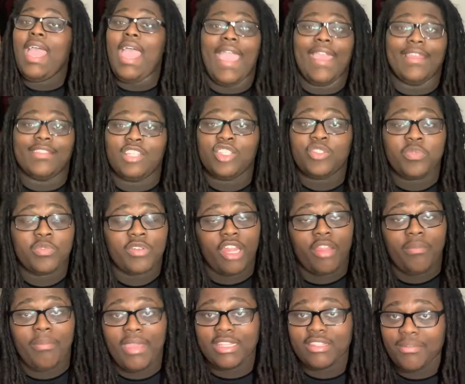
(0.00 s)
At this point, I
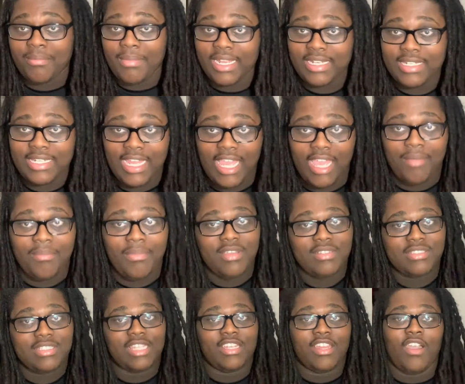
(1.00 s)
was about to back down. But I was like,